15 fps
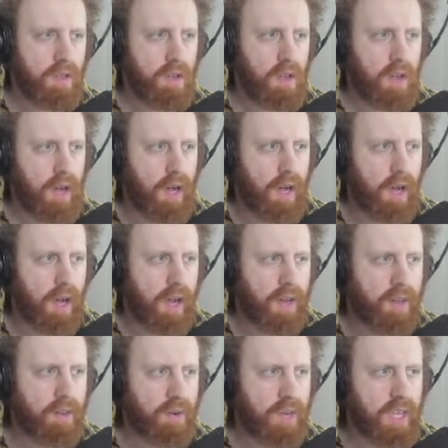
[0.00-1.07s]

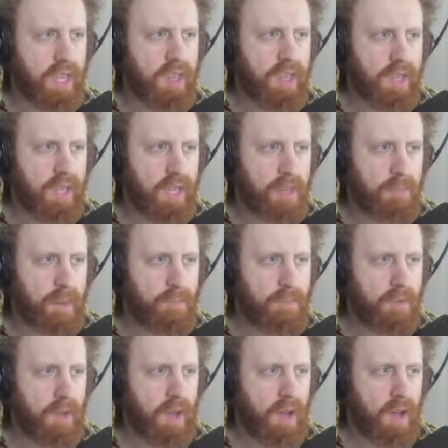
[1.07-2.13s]
Another key thing to keep
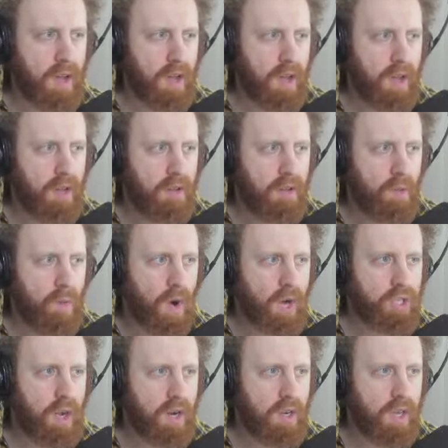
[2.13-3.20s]
a
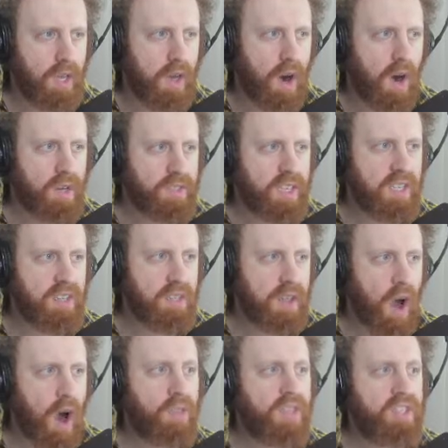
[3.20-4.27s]
watch on are
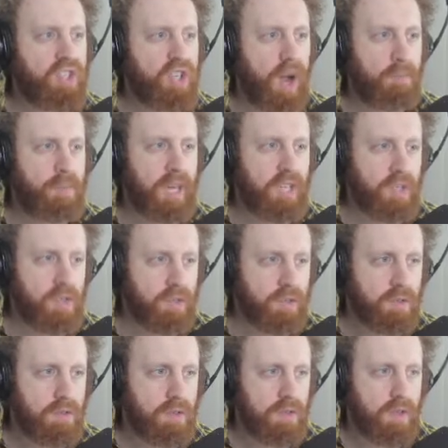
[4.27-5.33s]
these jump
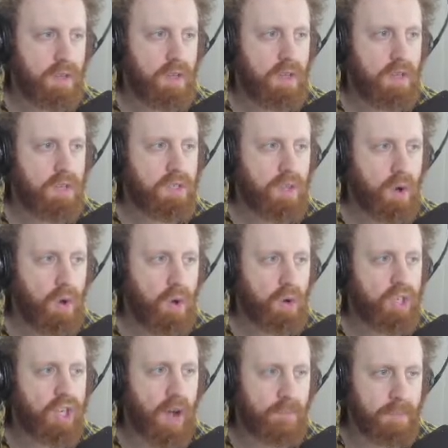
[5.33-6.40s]
H's. So
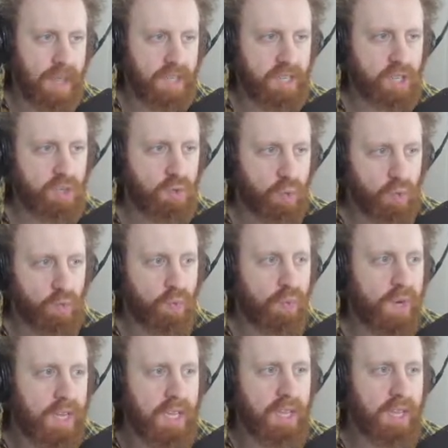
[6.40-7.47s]
jump H is
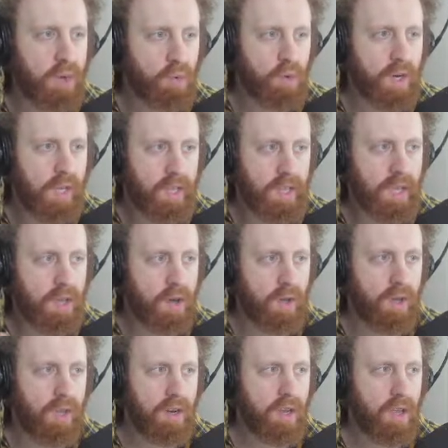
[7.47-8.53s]
really, really
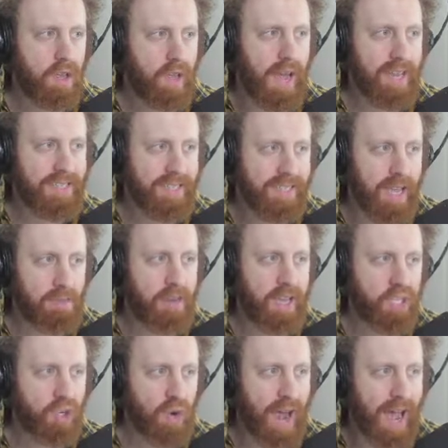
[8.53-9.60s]
good at disabling
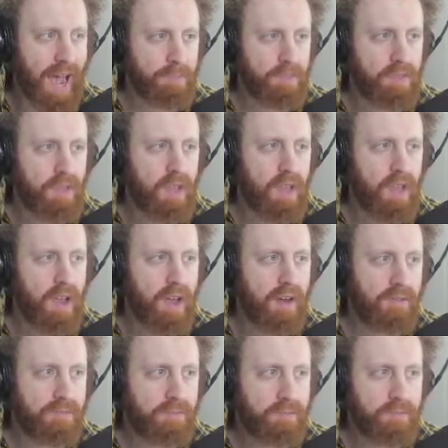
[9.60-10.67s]
traps,
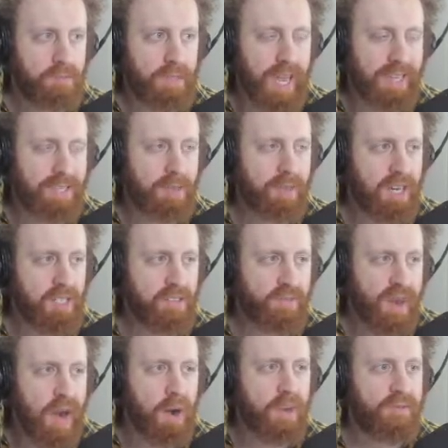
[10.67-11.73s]
and Testament is
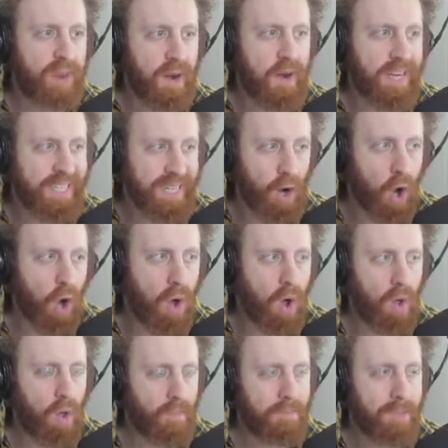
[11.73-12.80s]
very, very
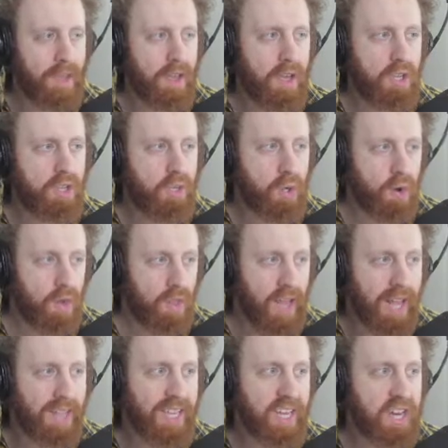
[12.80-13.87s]
tall. So you're
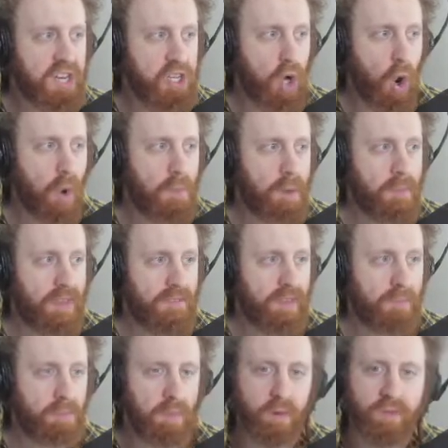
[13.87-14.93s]
likely to dome him if
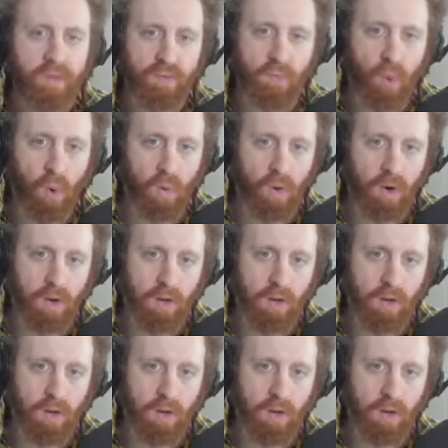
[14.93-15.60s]
he moves forward.